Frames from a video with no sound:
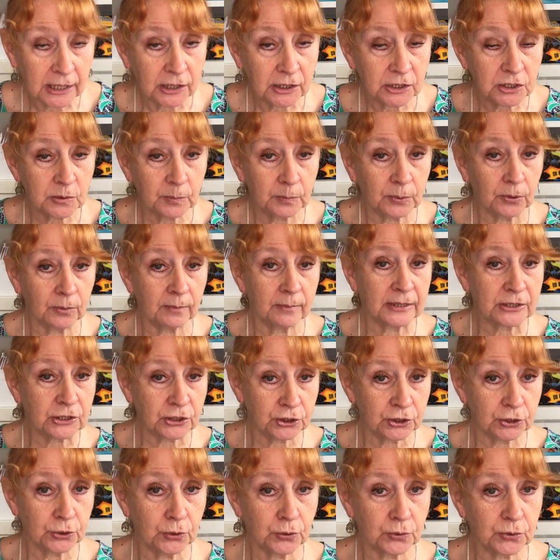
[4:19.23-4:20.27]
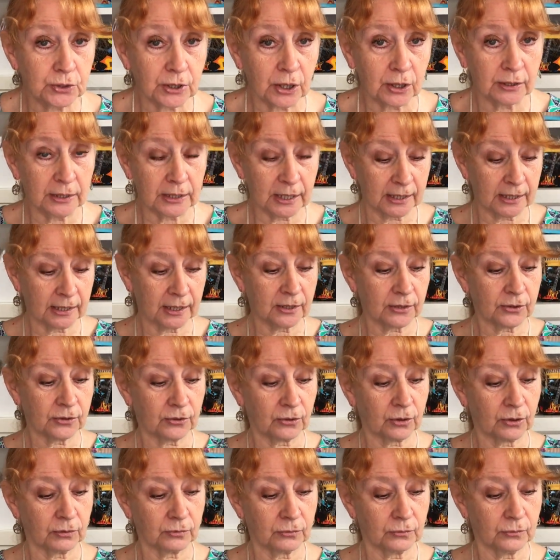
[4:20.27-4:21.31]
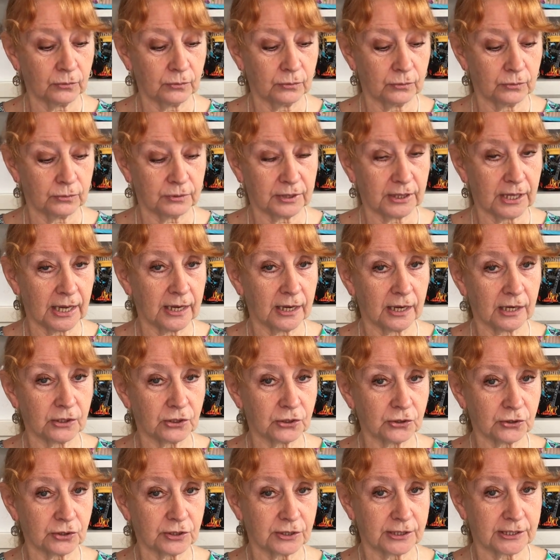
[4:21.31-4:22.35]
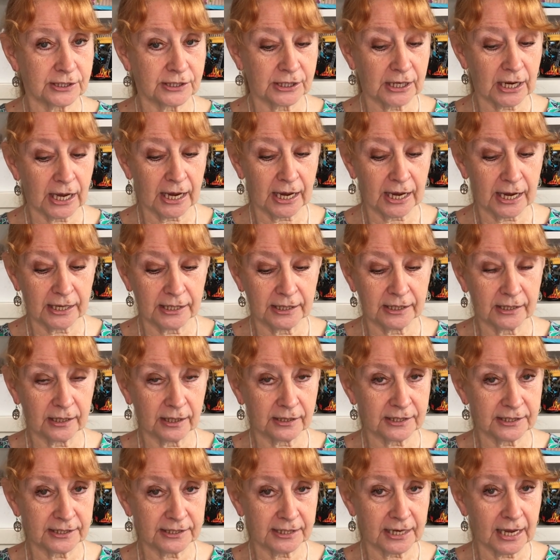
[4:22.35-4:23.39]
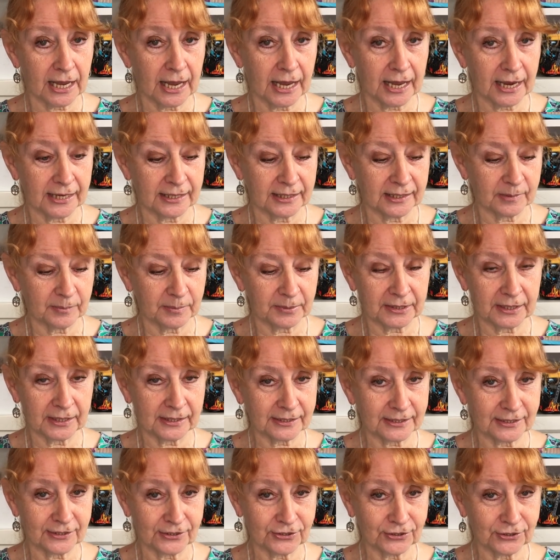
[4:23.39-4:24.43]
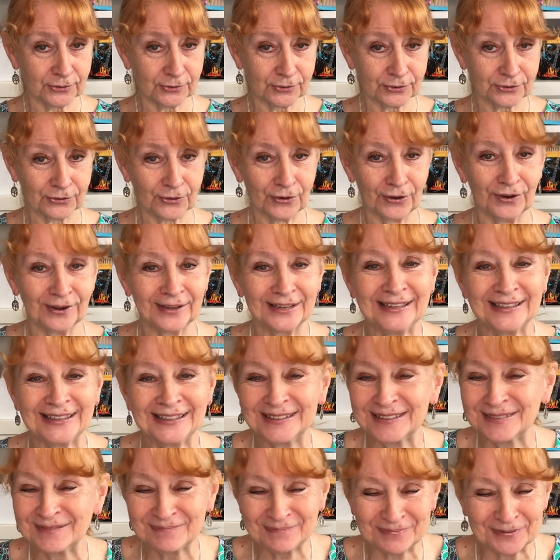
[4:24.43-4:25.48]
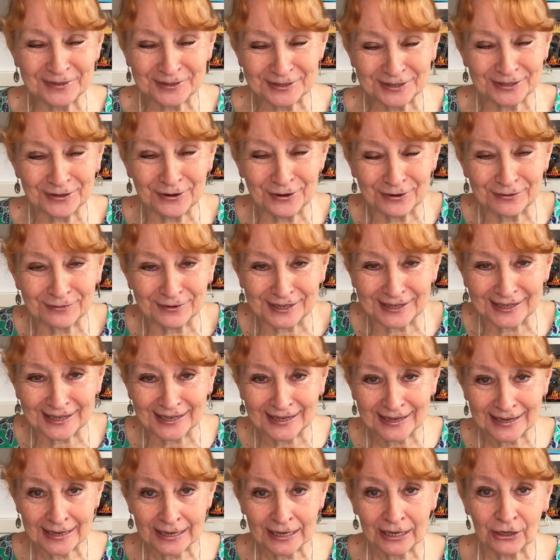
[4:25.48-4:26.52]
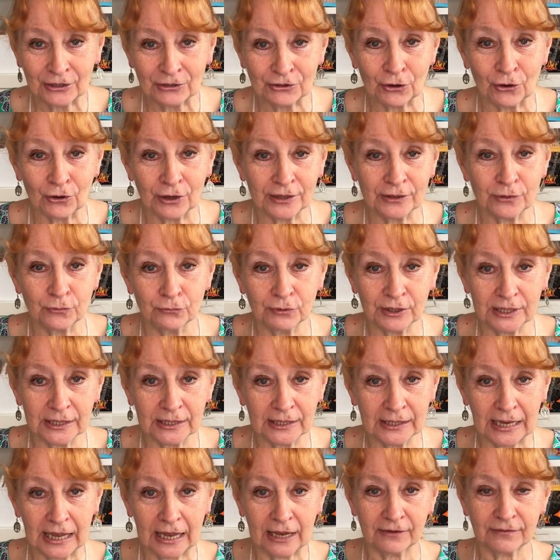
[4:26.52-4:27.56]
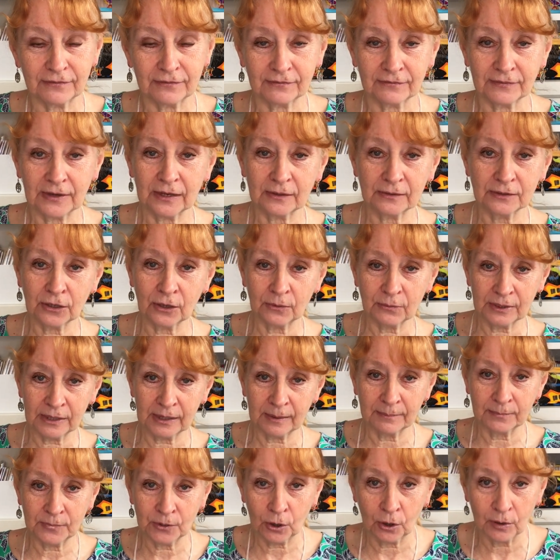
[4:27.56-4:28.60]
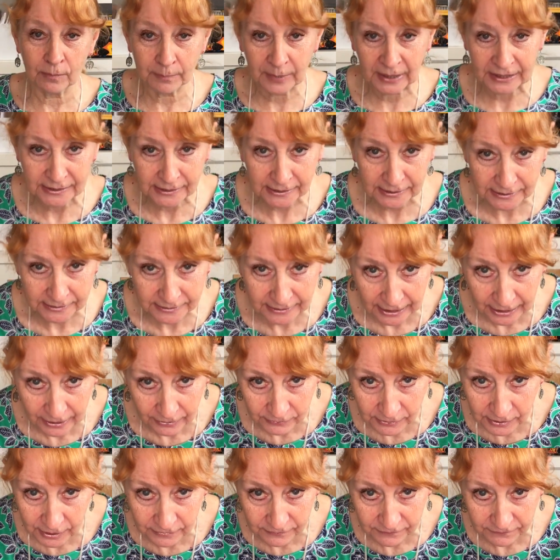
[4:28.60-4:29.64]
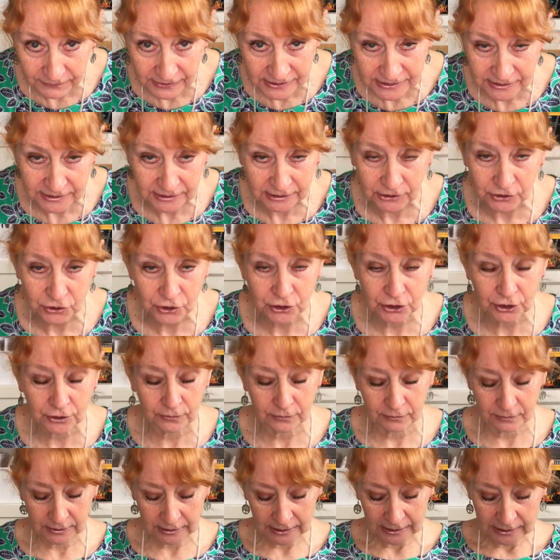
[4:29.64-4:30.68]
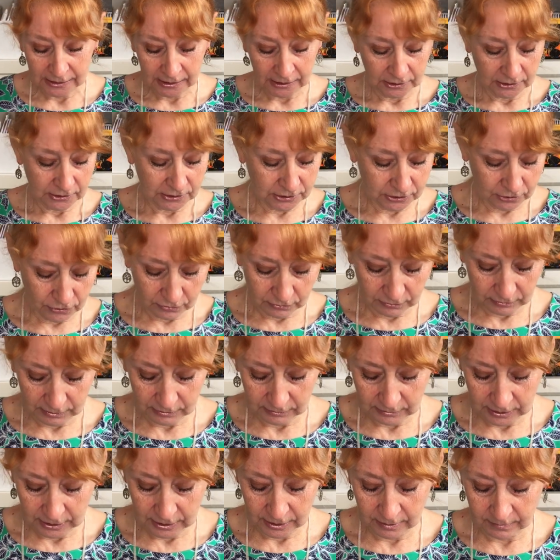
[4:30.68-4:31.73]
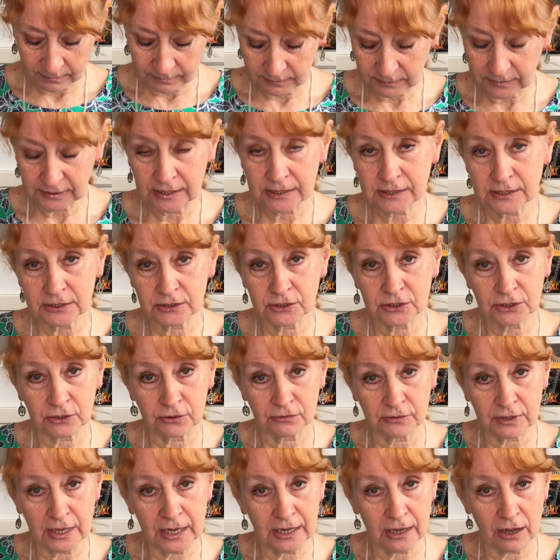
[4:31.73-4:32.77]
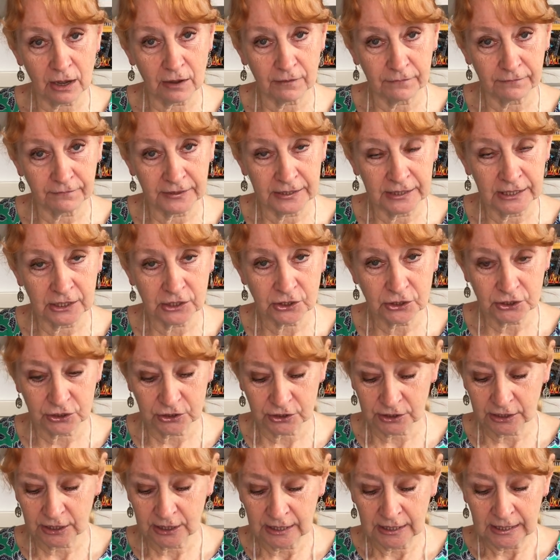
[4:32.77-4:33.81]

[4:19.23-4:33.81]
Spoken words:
to put my shoes on and I thought, ooh, they are just a tiny bit too short. But not really, not in the real life, not when I'm not bending down and fastening a shoe. So yes, so they are finished.